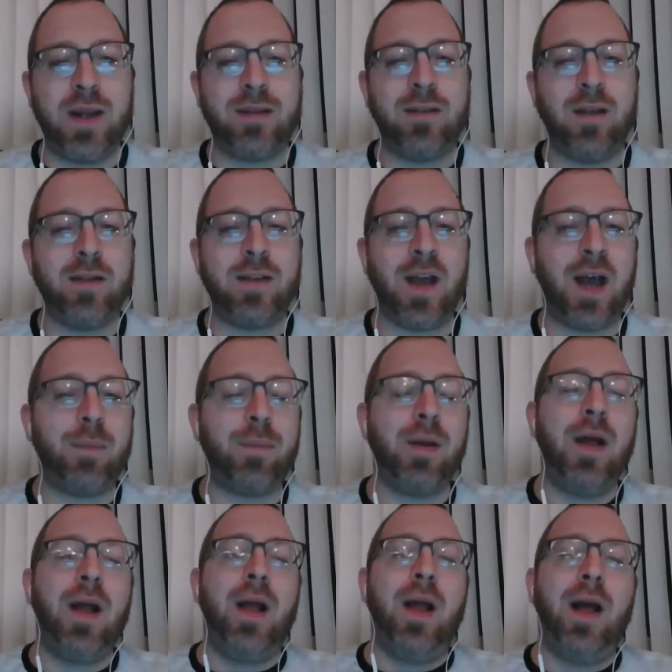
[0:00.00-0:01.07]
gets on top.
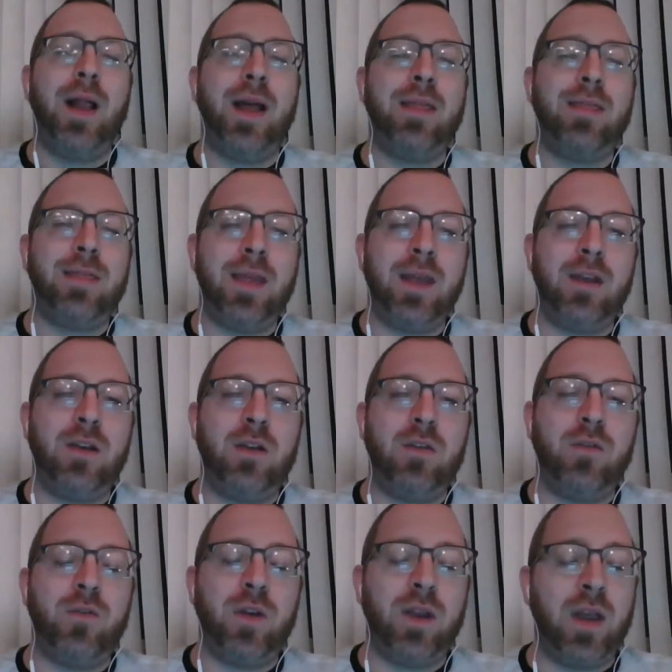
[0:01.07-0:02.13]
I think
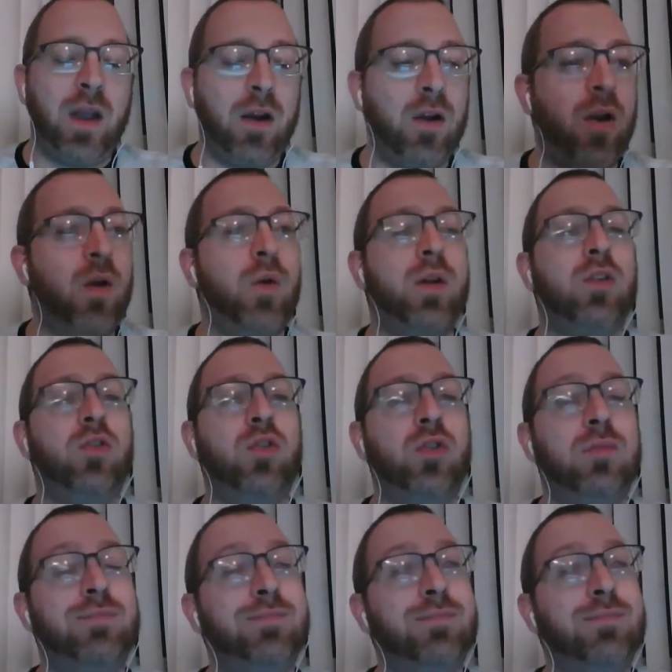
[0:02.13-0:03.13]
Figueiredo is